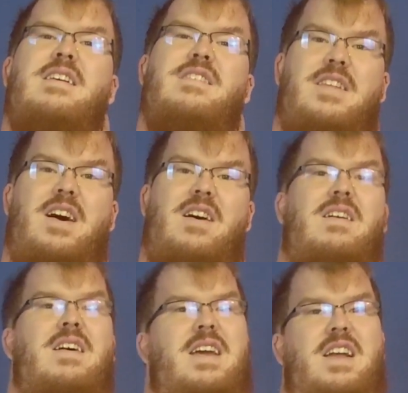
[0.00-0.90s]

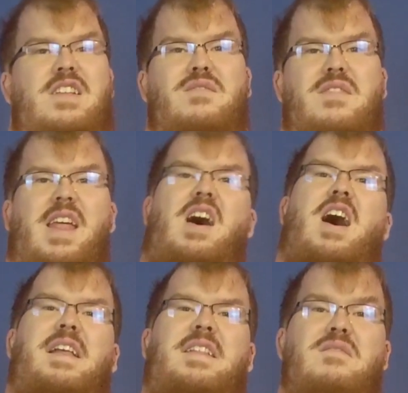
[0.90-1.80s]
So, it's a really
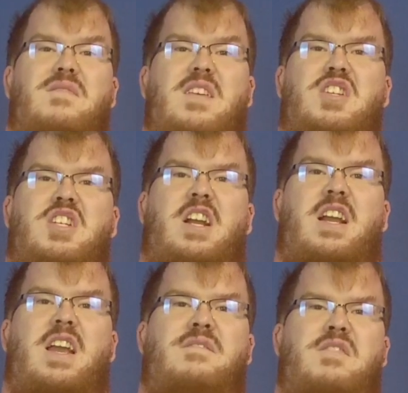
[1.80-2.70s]
awesome feature
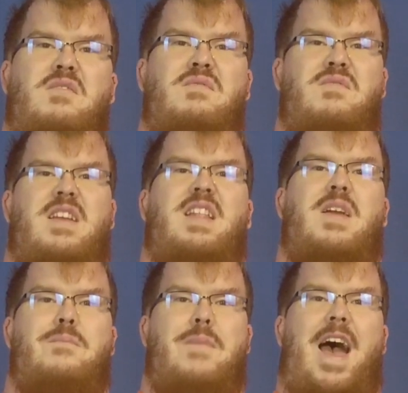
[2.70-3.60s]
if you're
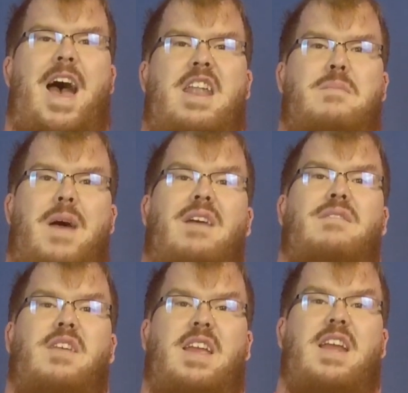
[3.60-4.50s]
really bad about
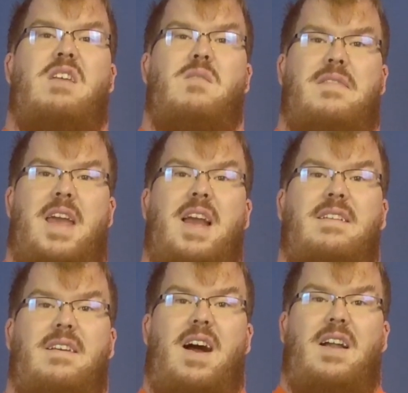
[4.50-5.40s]
forgetting where
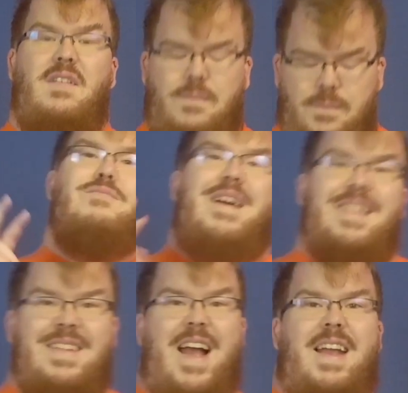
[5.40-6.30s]
things are. My
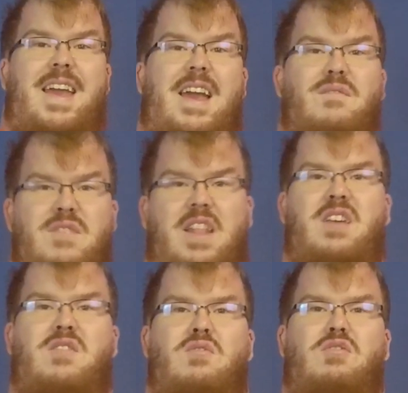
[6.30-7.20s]
second
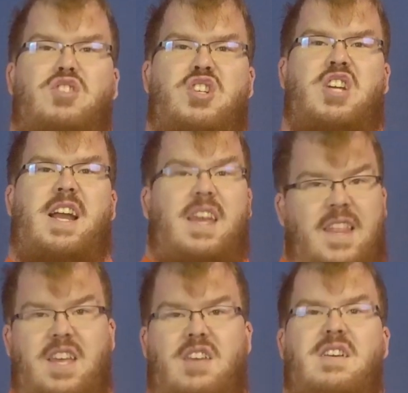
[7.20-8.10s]
really cool trick
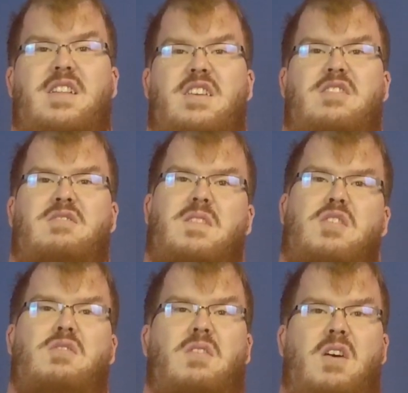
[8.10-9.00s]
that you can use with
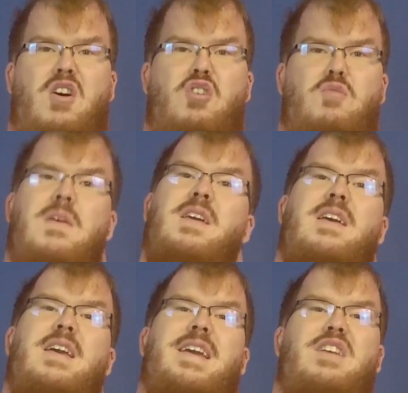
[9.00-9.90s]
Google Home
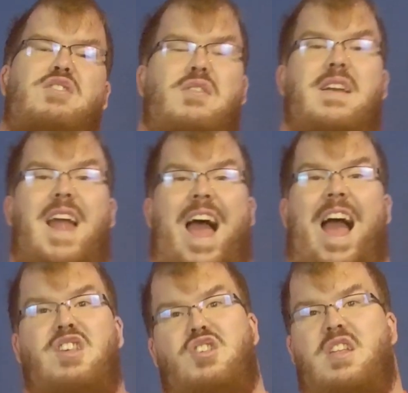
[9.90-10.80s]
is you can
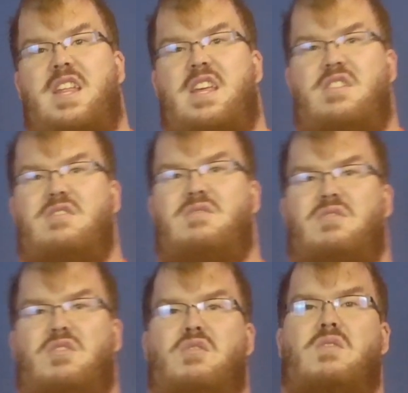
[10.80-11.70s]
actually
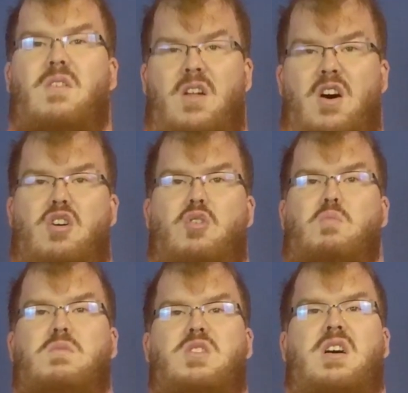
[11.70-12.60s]
use Google
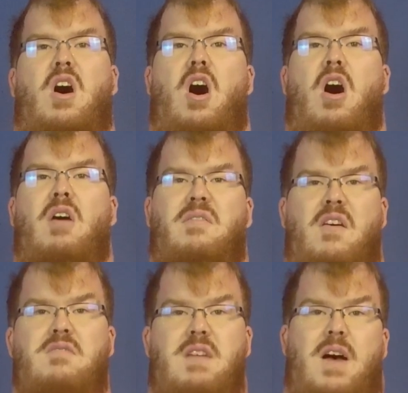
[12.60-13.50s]
Home to call
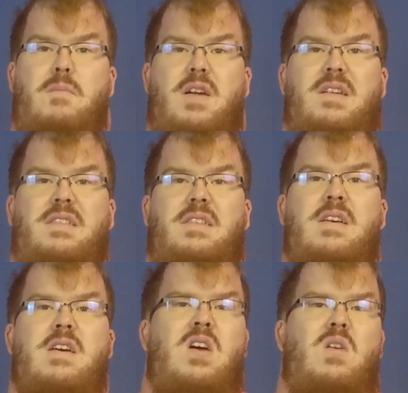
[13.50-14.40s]
phone numbers.
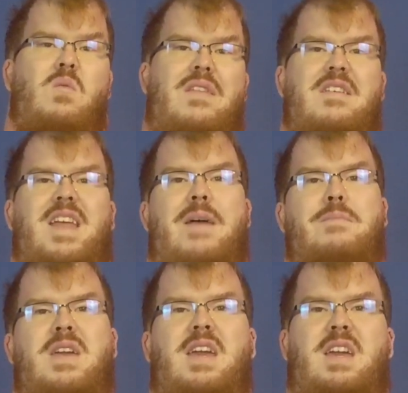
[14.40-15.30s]
Whether that
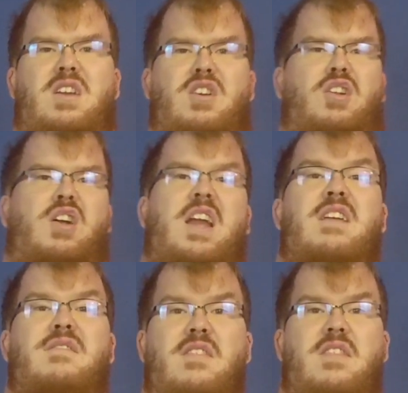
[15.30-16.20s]
be you're
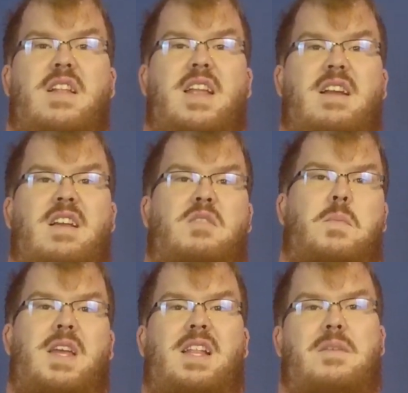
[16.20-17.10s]
looking for the nearest
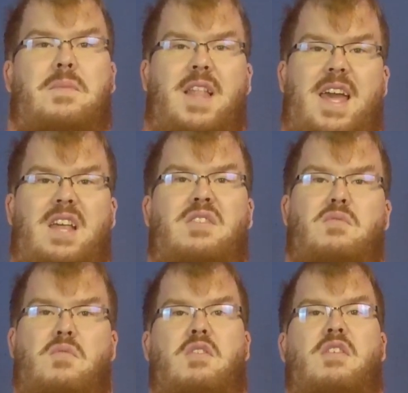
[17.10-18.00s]
pizza place to
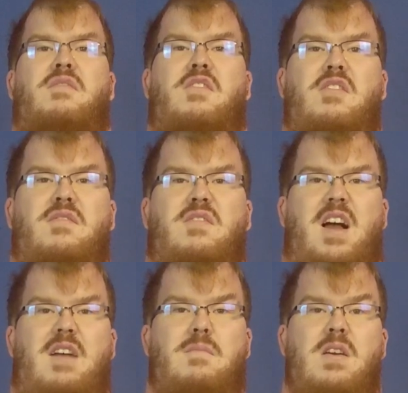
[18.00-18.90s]
order food
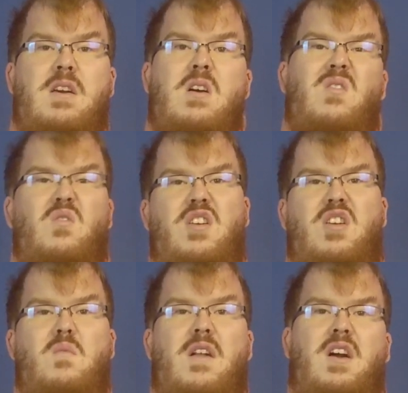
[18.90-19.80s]
from, or
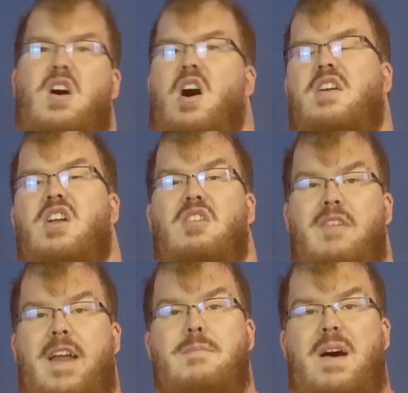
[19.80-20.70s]
you want to call your
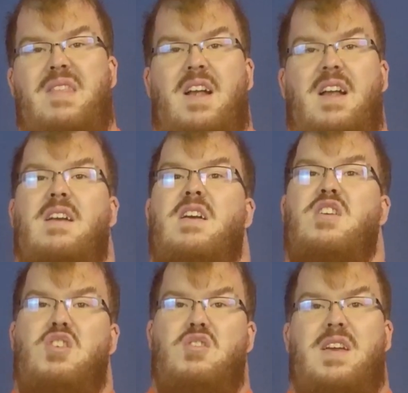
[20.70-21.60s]
grandmother,
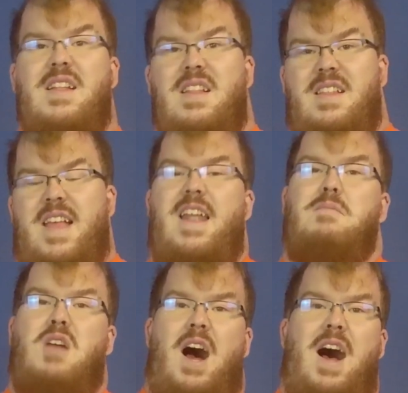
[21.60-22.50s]
you can set
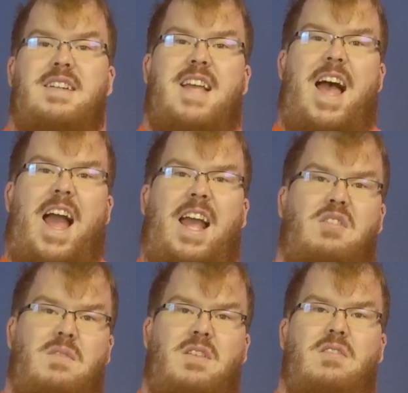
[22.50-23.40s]
up
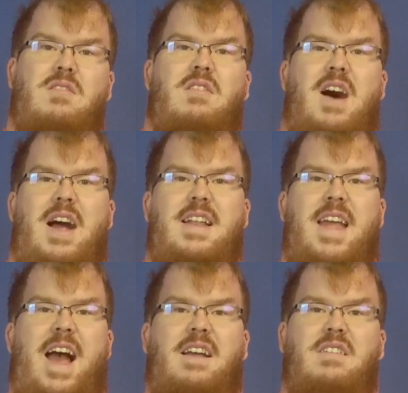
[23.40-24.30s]
contacts with Google
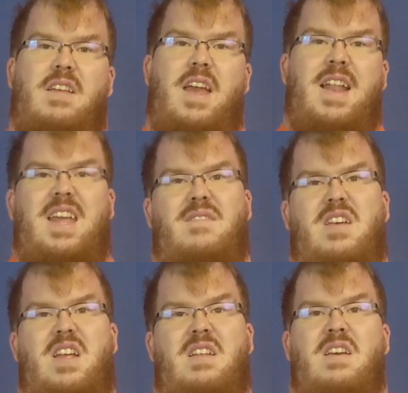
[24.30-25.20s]
Contacts and
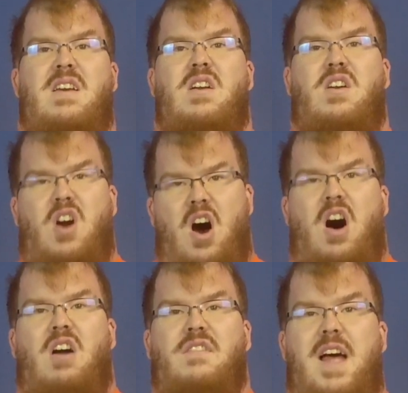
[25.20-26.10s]
even
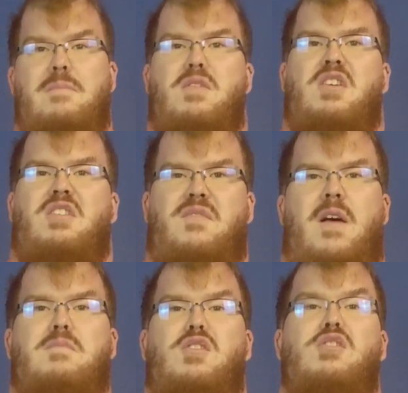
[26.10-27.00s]
call numbers
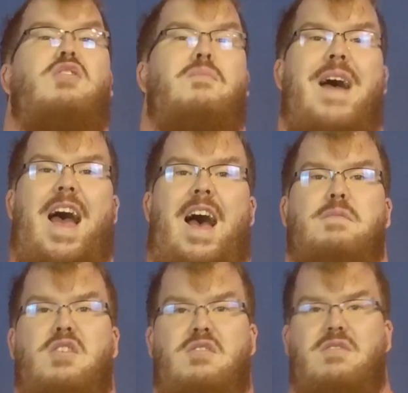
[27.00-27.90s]
from Google
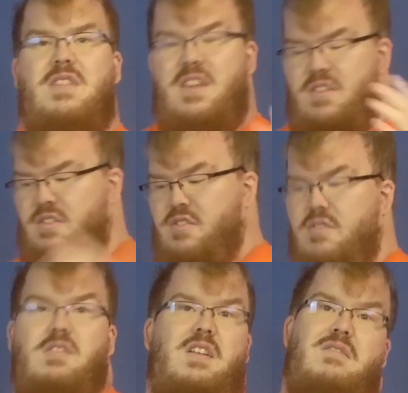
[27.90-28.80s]
Maps using your
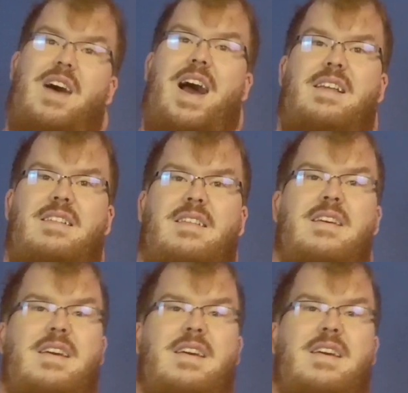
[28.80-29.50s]
Google device.